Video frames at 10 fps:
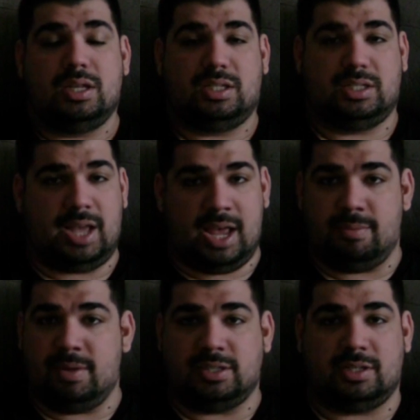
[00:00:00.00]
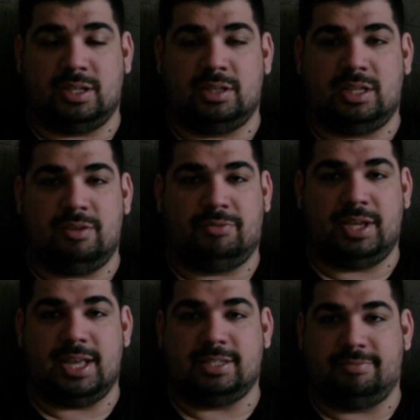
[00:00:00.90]
Same as in the
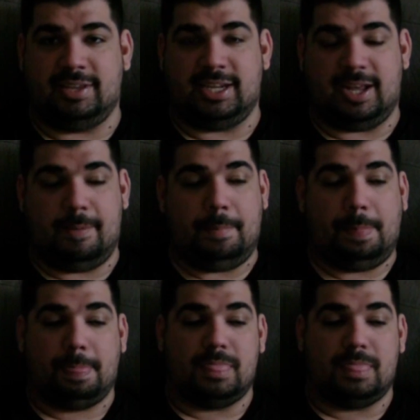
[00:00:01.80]
VS Vita.